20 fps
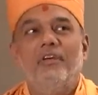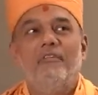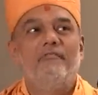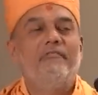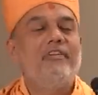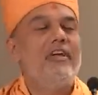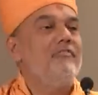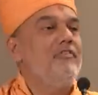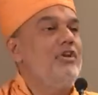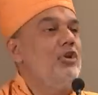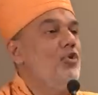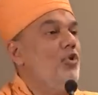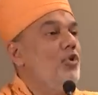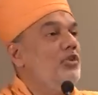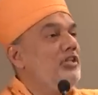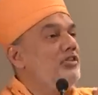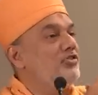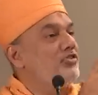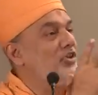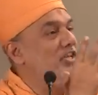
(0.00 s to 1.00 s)
when we know
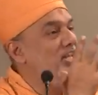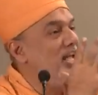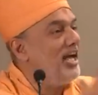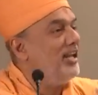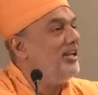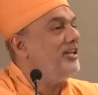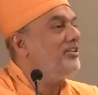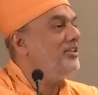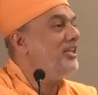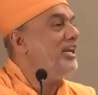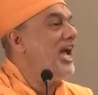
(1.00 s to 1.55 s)
this reality